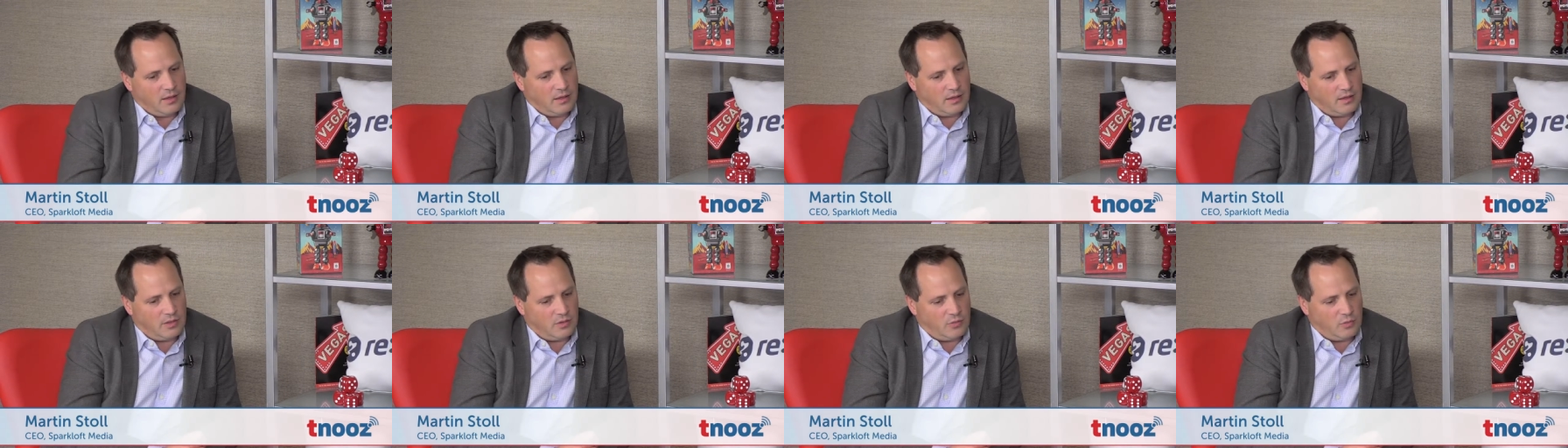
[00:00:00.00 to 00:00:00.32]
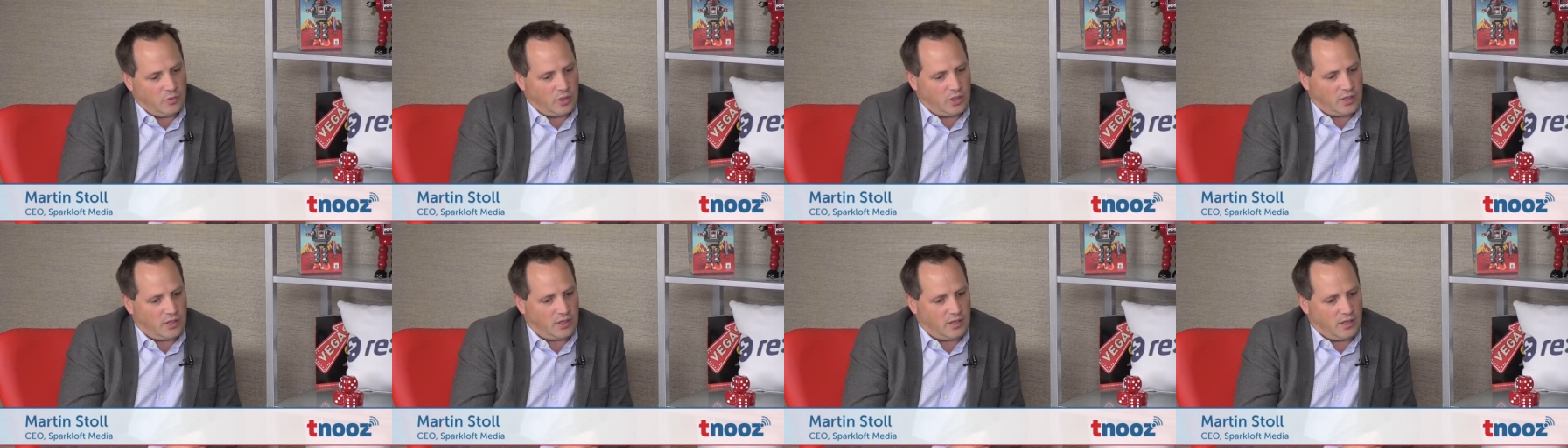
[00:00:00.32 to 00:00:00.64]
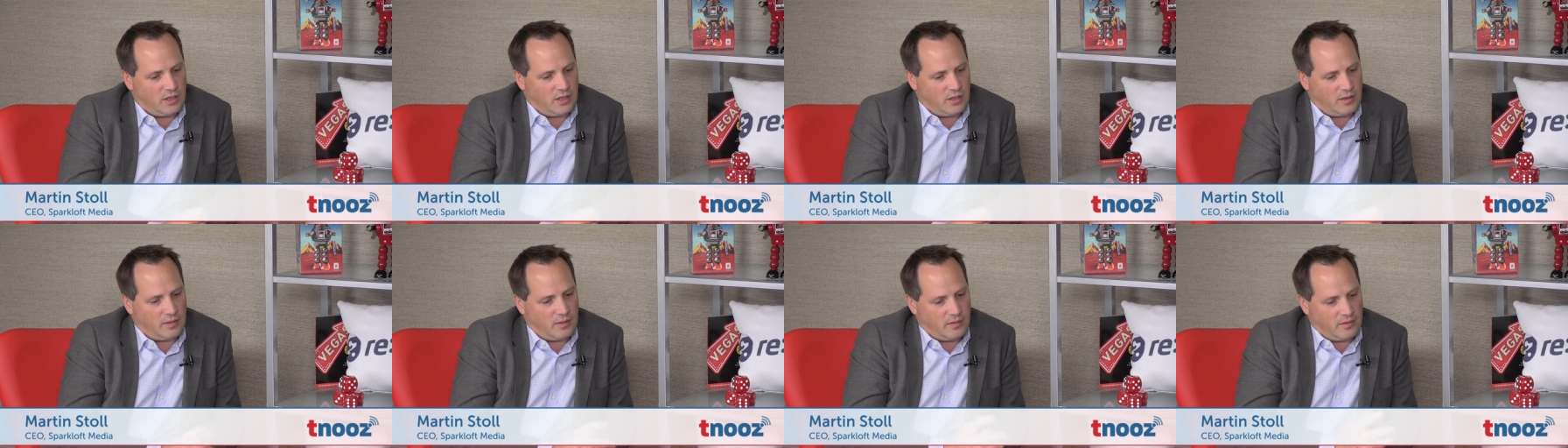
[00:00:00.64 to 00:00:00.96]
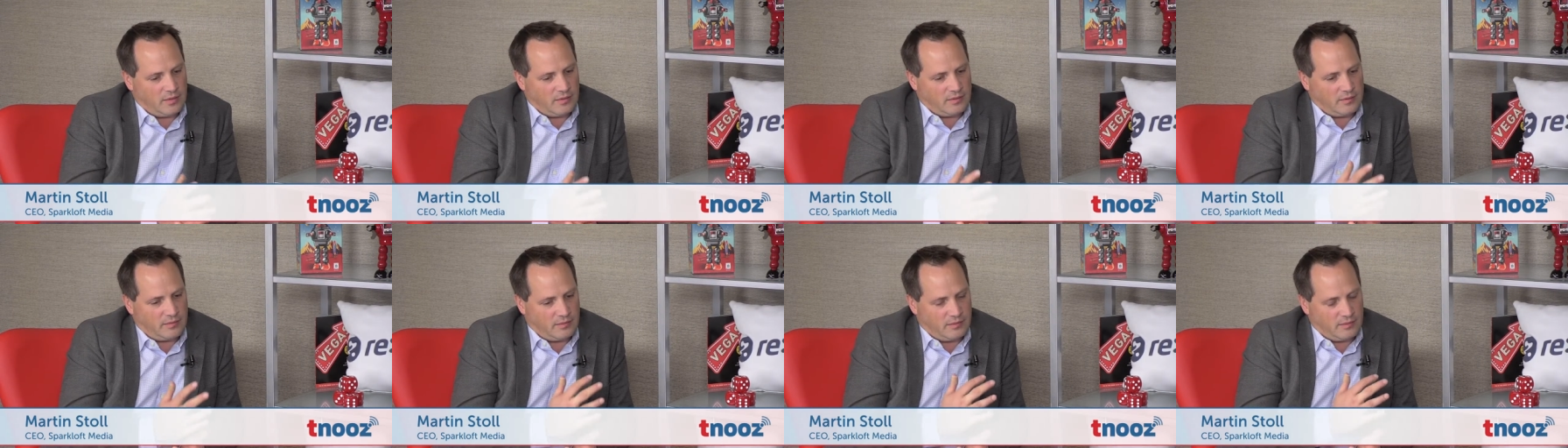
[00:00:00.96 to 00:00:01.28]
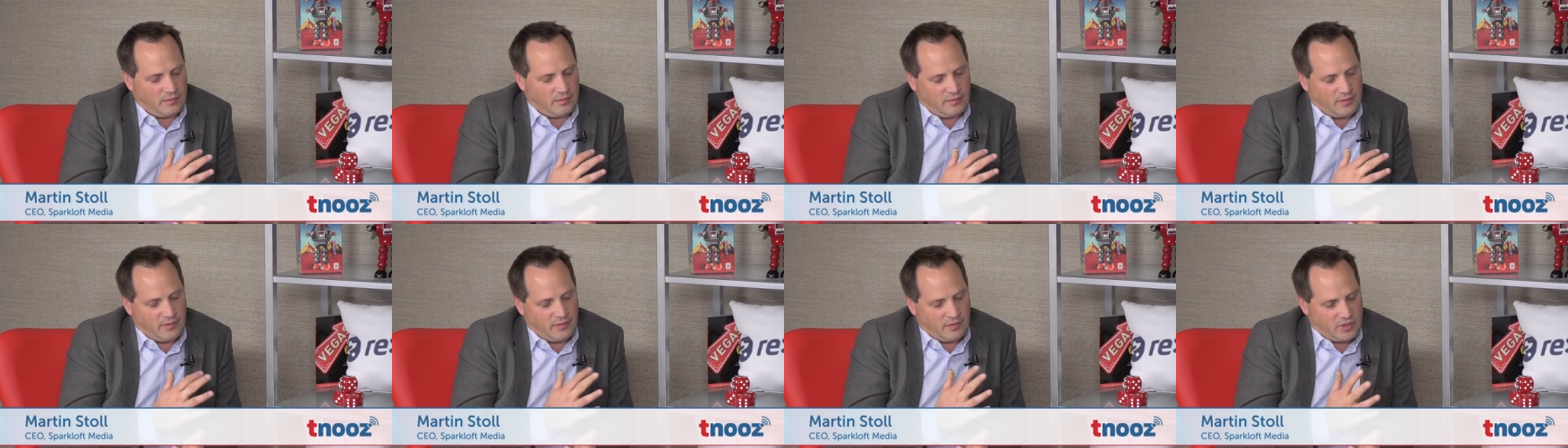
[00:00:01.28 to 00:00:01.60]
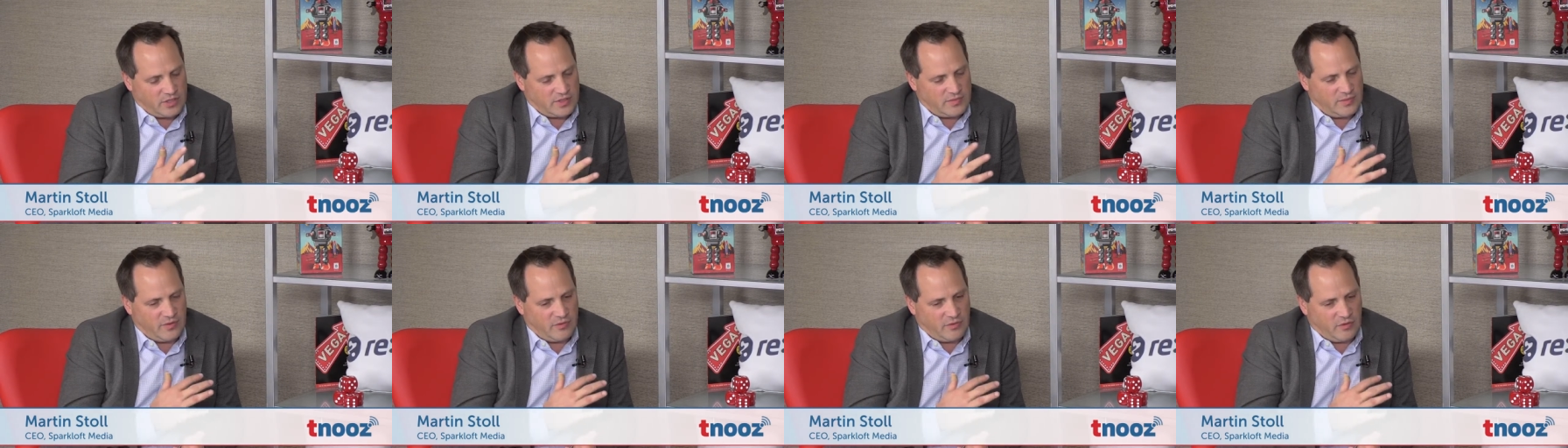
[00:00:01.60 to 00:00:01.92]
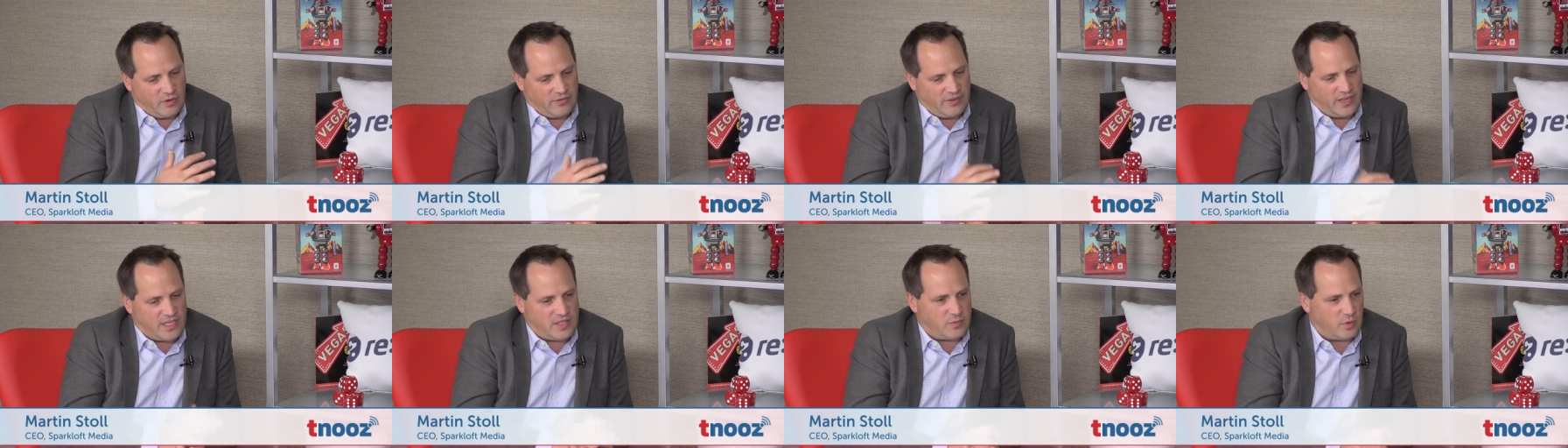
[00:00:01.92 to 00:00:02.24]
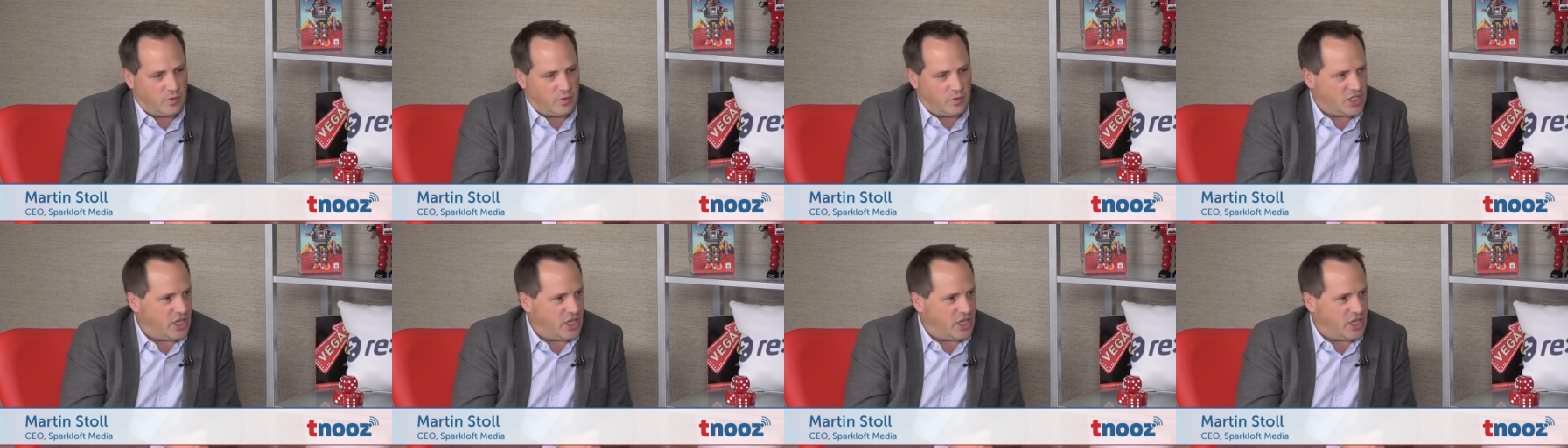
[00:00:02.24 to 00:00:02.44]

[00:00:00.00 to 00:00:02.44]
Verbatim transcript: you would uh, it was before Facebook